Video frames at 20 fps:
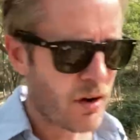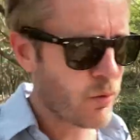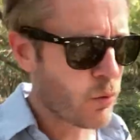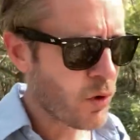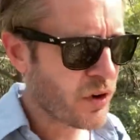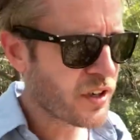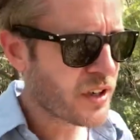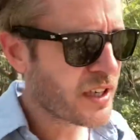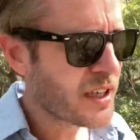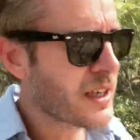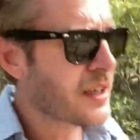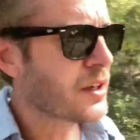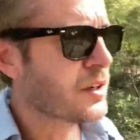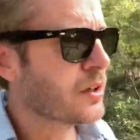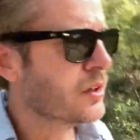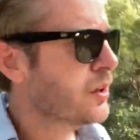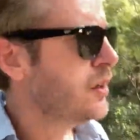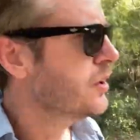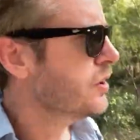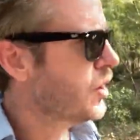wandered a
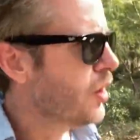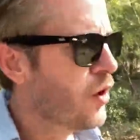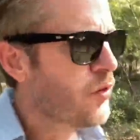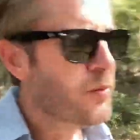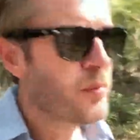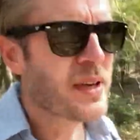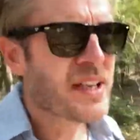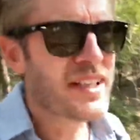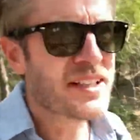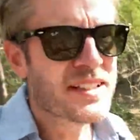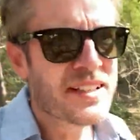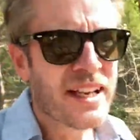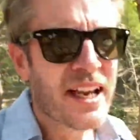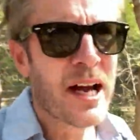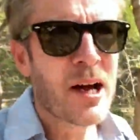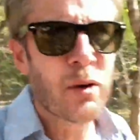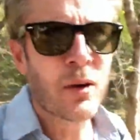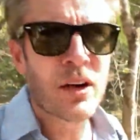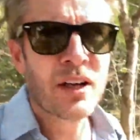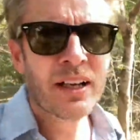little off-piste
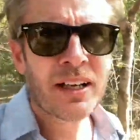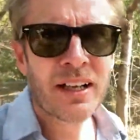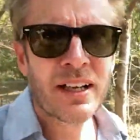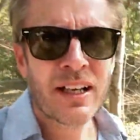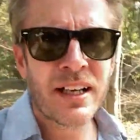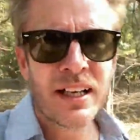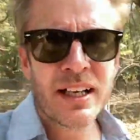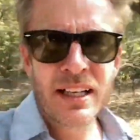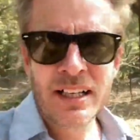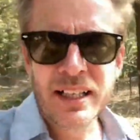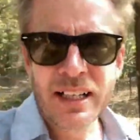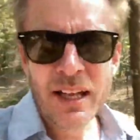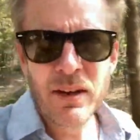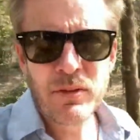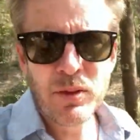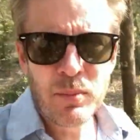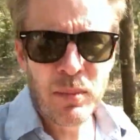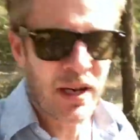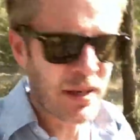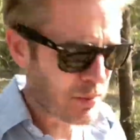now and left
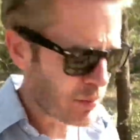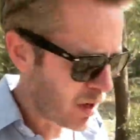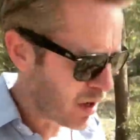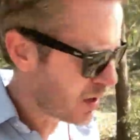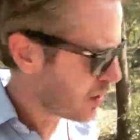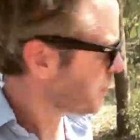the main park